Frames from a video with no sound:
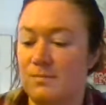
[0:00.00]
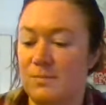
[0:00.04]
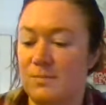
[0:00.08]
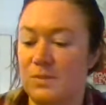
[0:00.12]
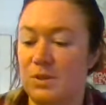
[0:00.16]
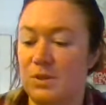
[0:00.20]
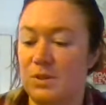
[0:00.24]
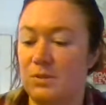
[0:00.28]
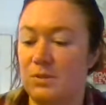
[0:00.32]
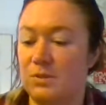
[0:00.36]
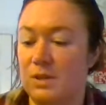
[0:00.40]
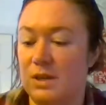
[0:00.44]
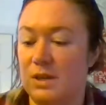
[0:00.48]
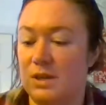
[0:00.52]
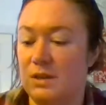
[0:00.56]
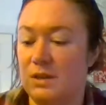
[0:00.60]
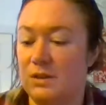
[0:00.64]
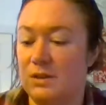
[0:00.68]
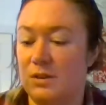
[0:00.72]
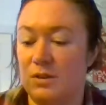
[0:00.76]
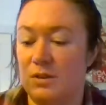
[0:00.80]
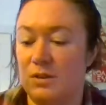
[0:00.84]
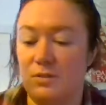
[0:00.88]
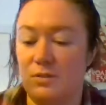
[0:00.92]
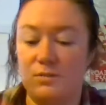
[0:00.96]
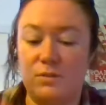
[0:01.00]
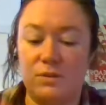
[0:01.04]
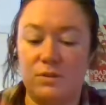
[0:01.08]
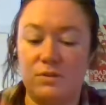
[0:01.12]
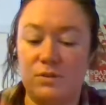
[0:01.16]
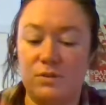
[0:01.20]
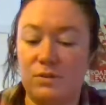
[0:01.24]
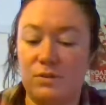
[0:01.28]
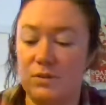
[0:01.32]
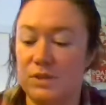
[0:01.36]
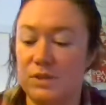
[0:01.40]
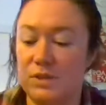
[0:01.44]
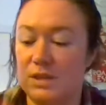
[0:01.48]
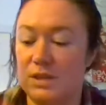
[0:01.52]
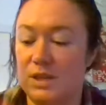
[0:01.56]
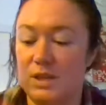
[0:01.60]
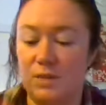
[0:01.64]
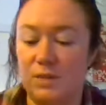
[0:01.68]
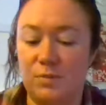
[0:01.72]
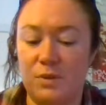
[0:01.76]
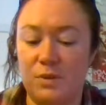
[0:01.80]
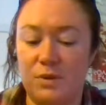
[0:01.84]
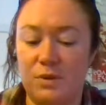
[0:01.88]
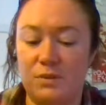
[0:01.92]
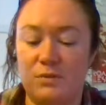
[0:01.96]
Don't let it, or the King of
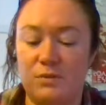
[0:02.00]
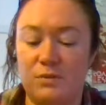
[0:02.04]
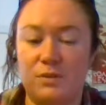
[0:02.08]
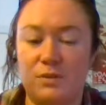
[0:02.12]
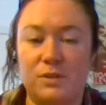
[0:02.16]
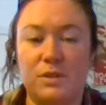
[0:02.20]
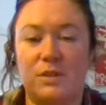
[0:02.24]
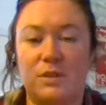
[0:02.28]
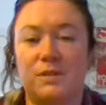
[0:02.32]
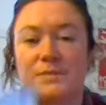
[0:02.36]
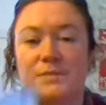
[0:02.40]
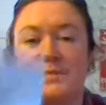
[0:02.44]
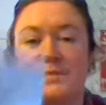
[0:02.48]
Pentacles here.